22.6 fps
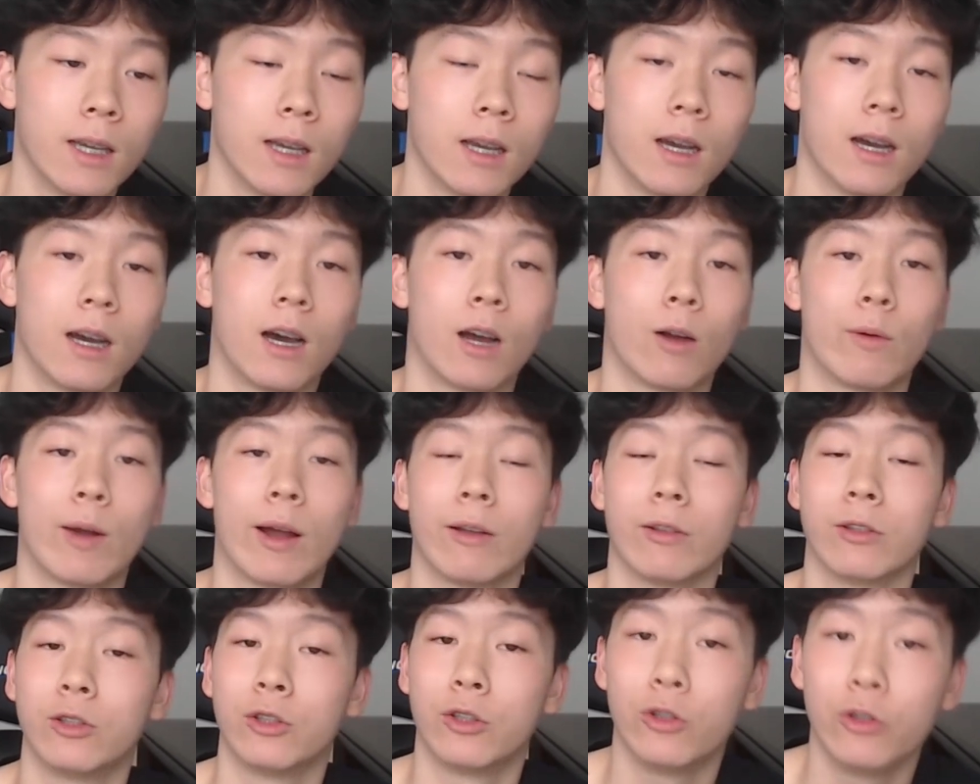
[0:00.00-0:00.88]

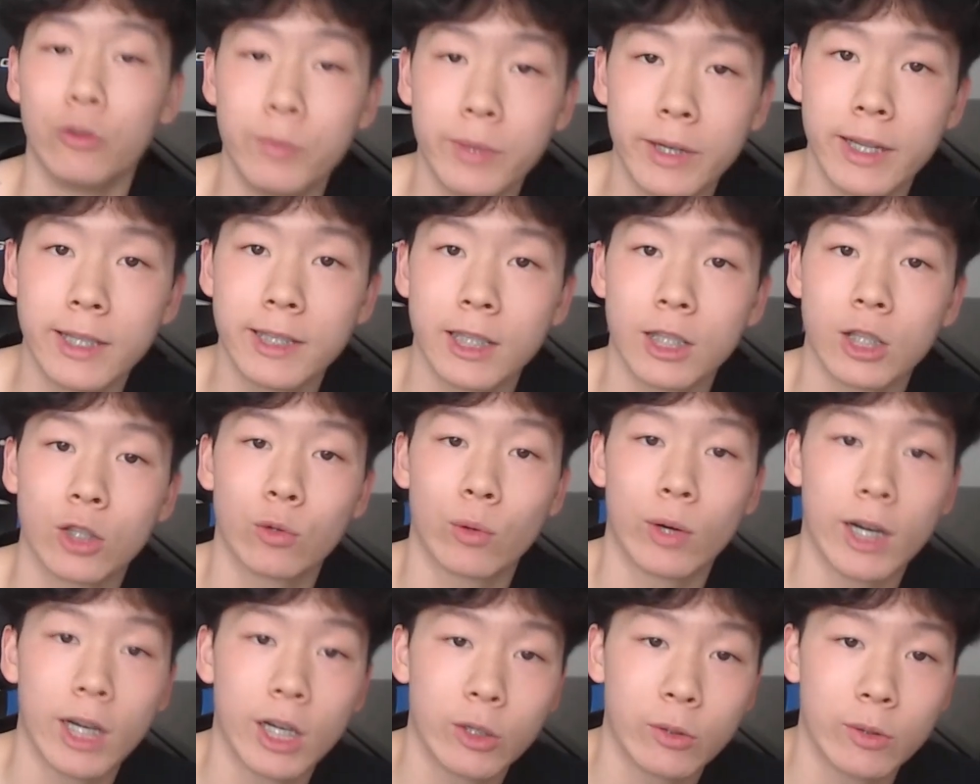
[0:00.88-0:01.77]
around 2 minutes and
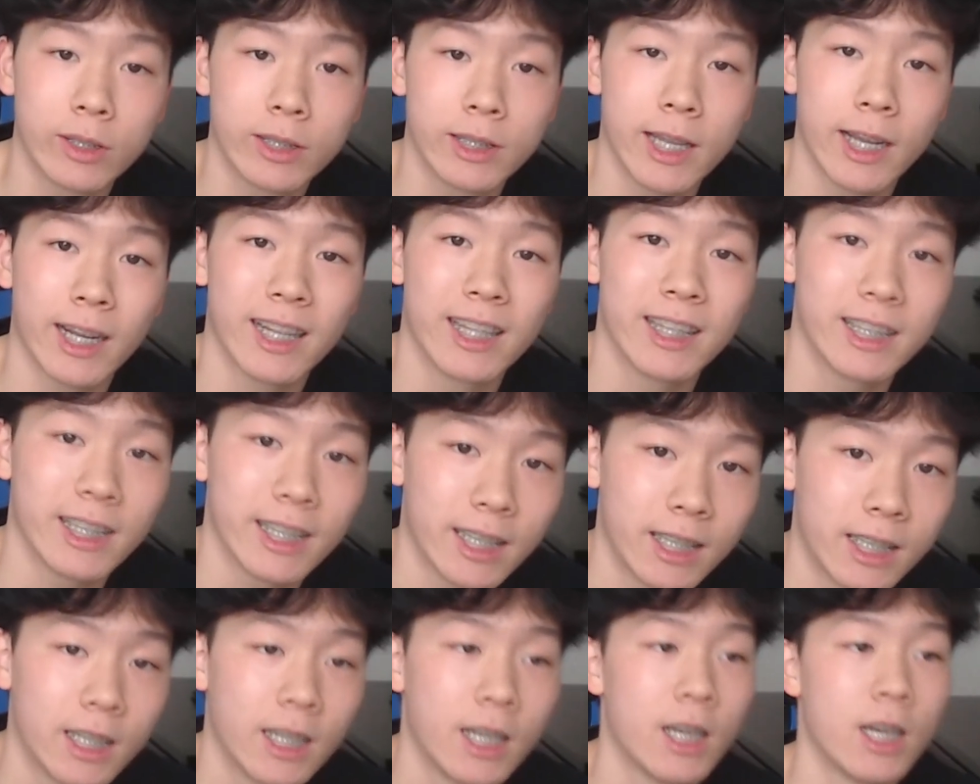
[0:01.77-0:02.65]
22 seconds
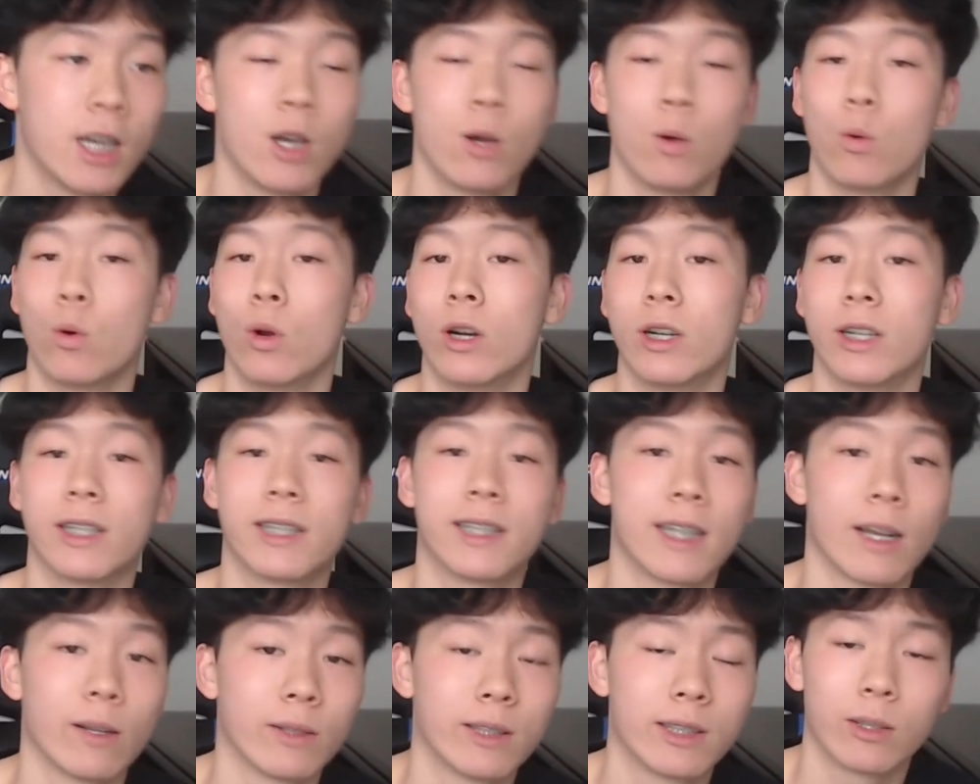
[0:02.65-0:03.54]
in, where it just
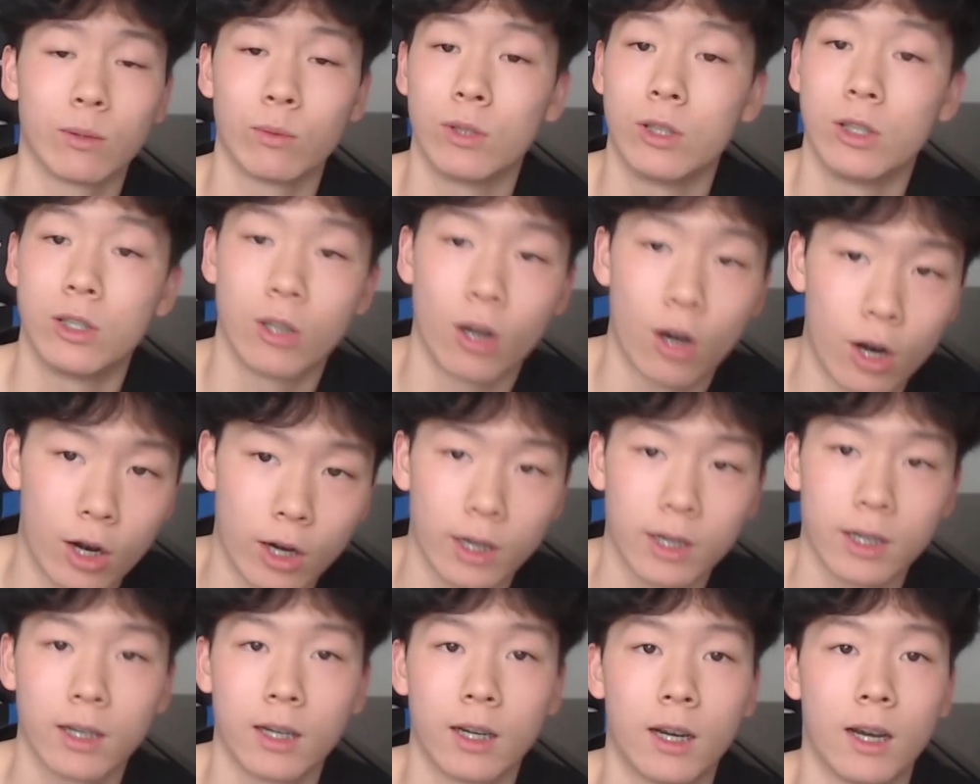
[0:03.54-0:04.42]
sounds so
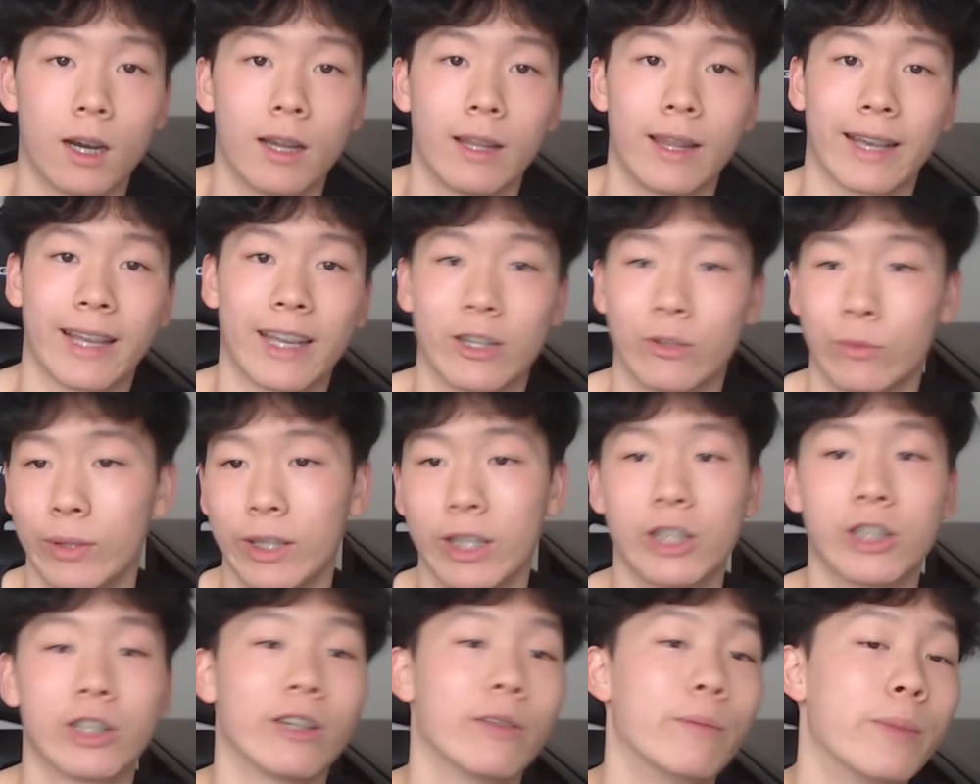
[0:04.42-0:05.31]
dark, like it really
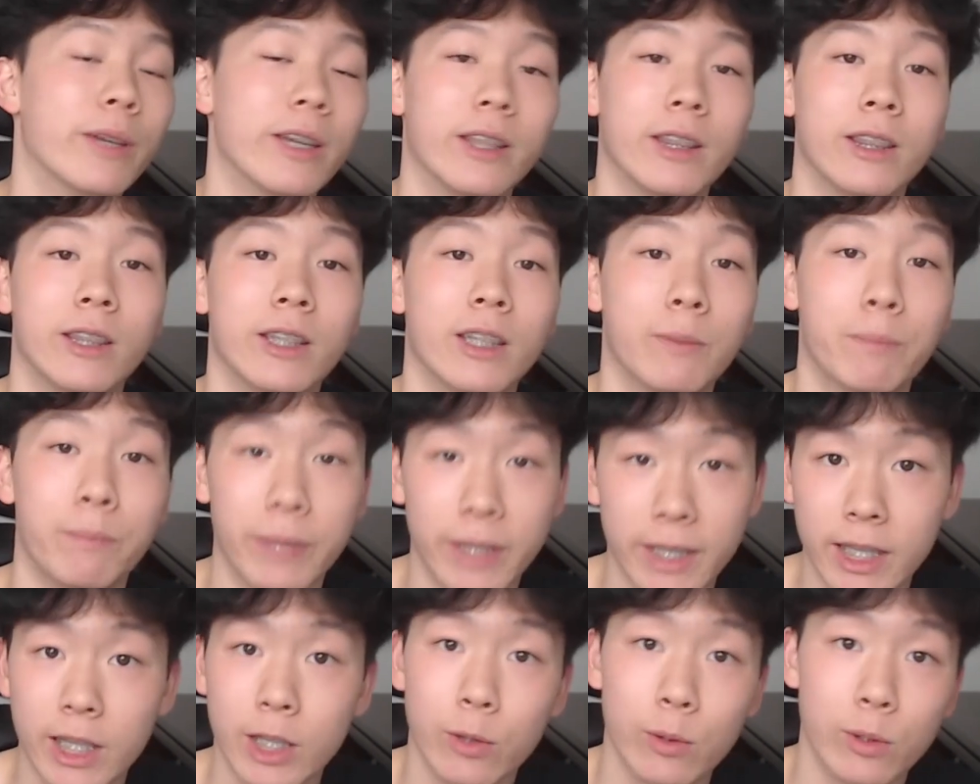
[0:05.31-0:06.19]
should have been the
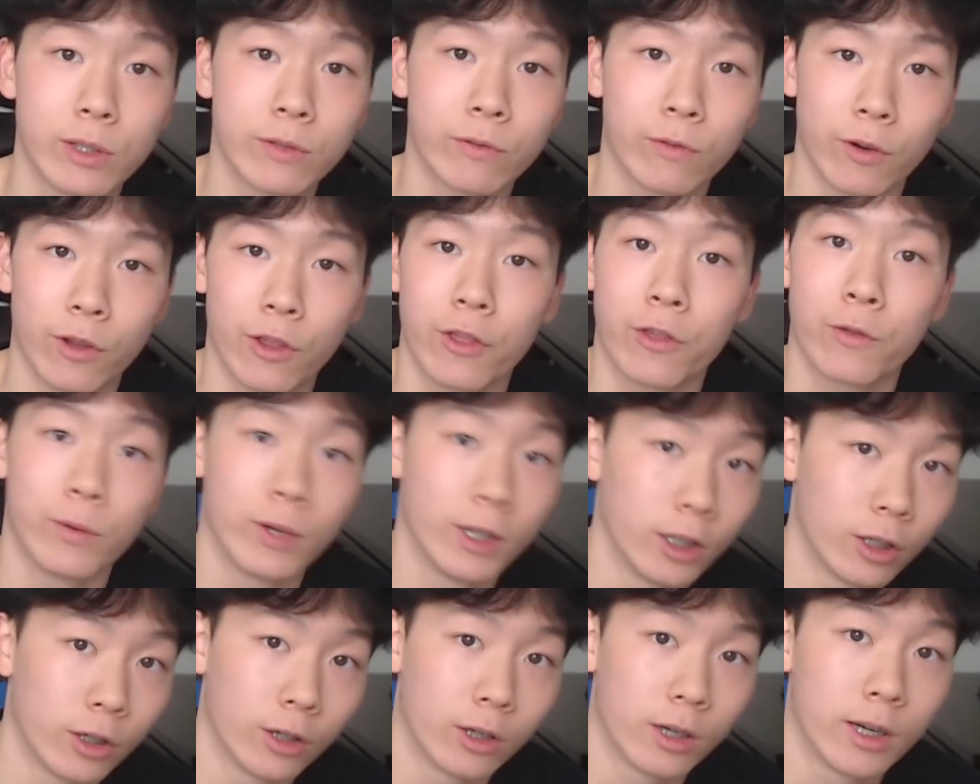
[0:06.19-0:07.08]
beat used for
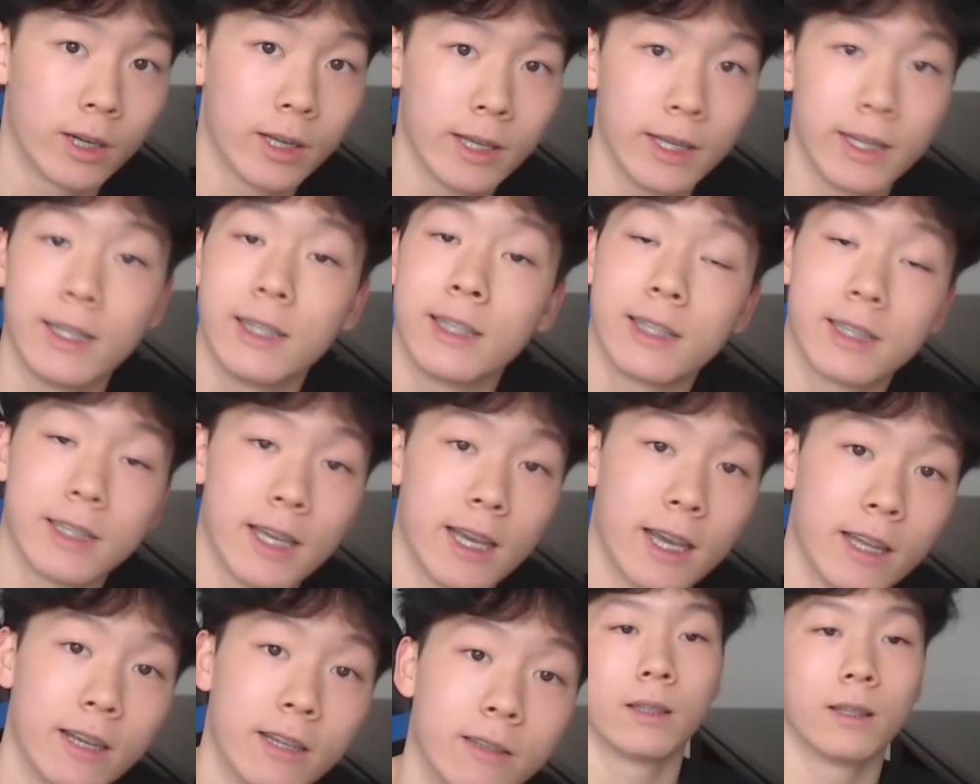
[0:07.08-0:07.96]
Thriller instead.